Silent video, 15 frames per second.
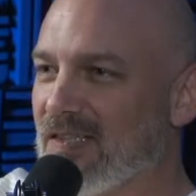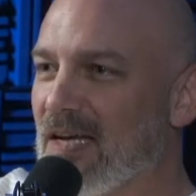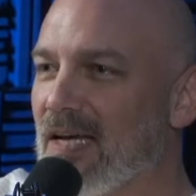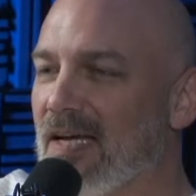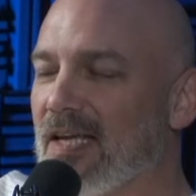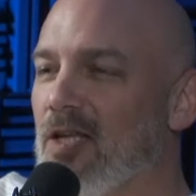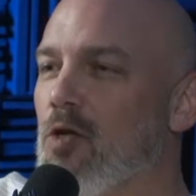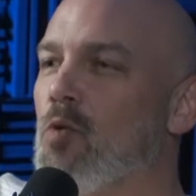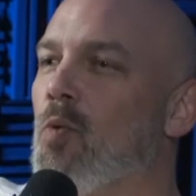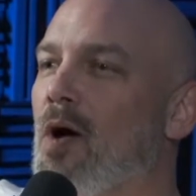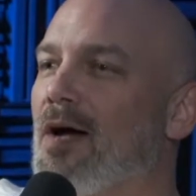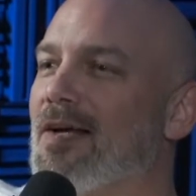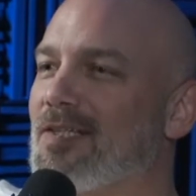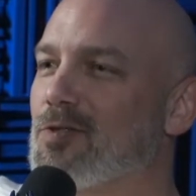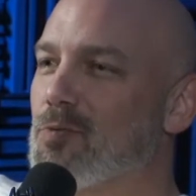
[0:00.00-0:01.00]
Can you
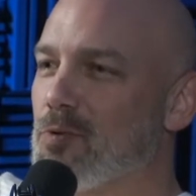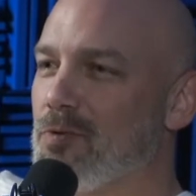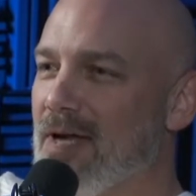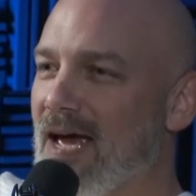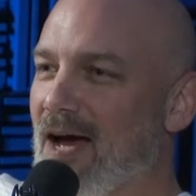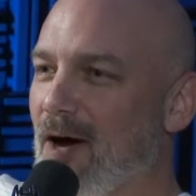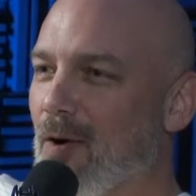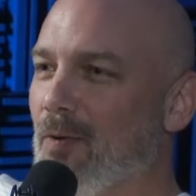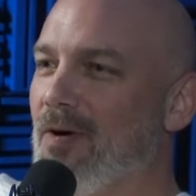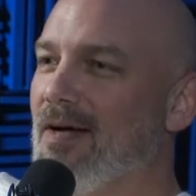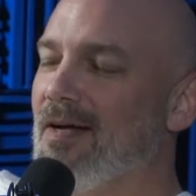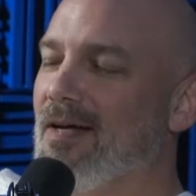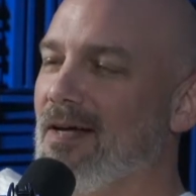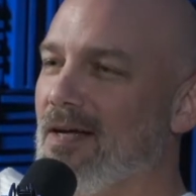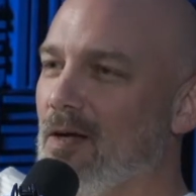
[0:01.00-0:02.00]
walk us through now,
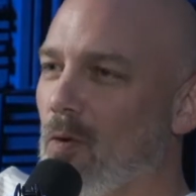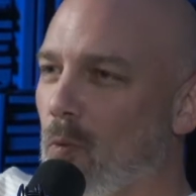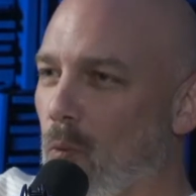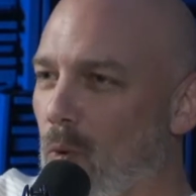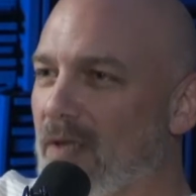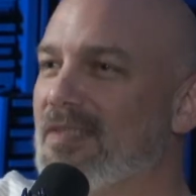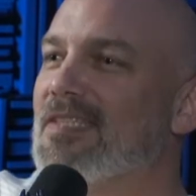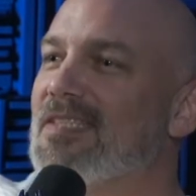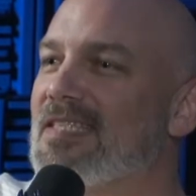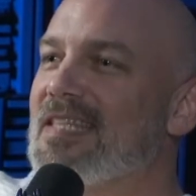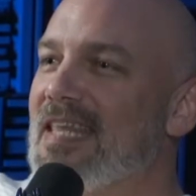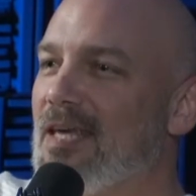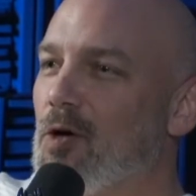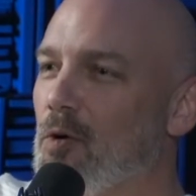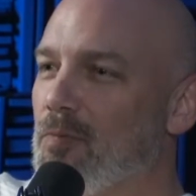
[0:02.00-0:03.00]
what does
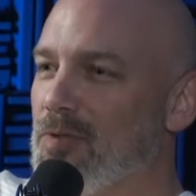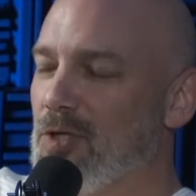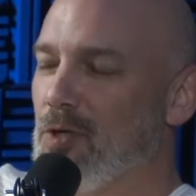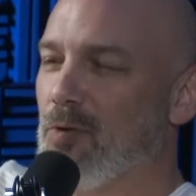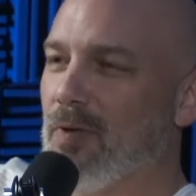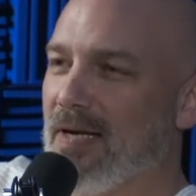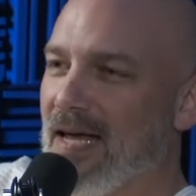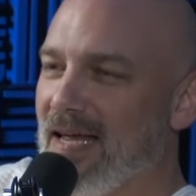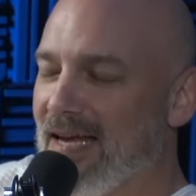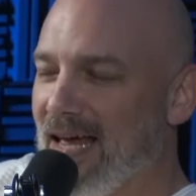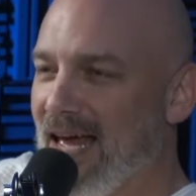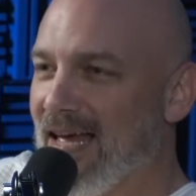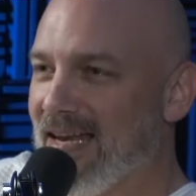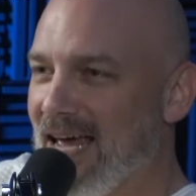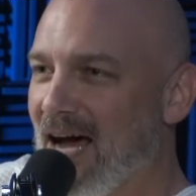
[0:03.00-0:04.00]
Theom do
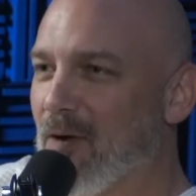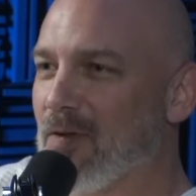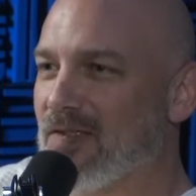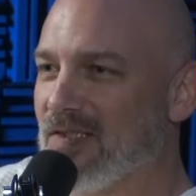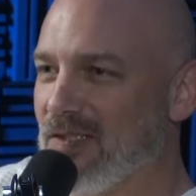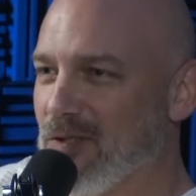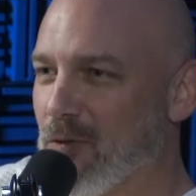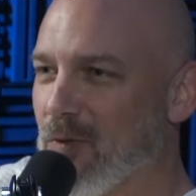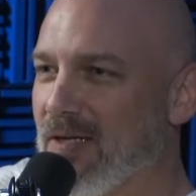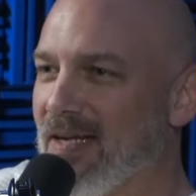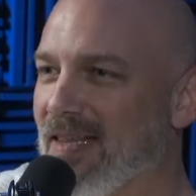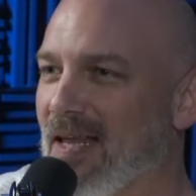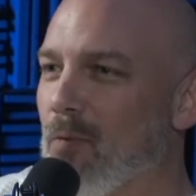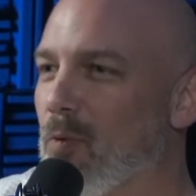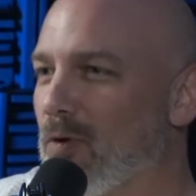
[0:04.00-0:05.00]
and how does it do it?
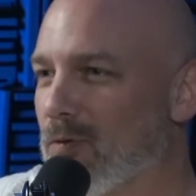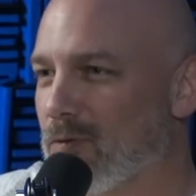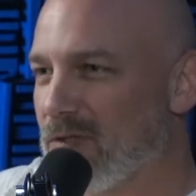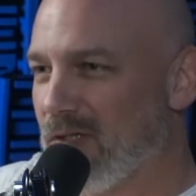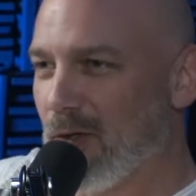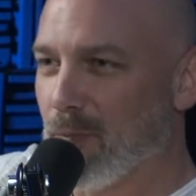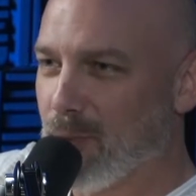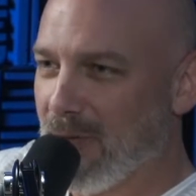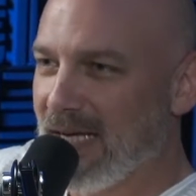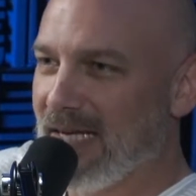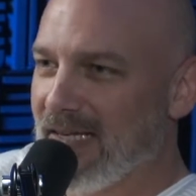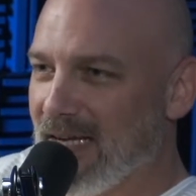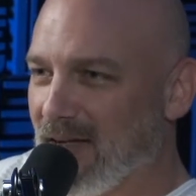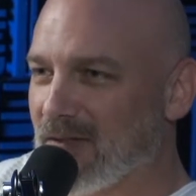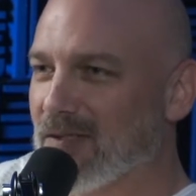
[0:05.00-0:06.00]
And then we'll start breaking
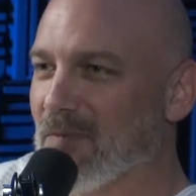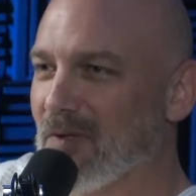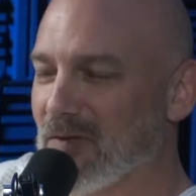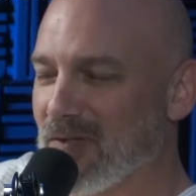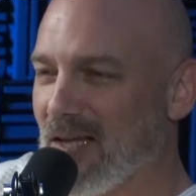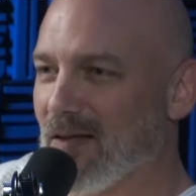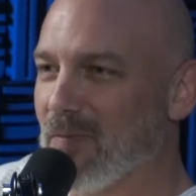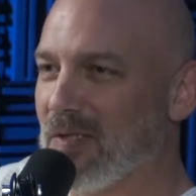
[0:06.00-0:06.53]
down some of those elements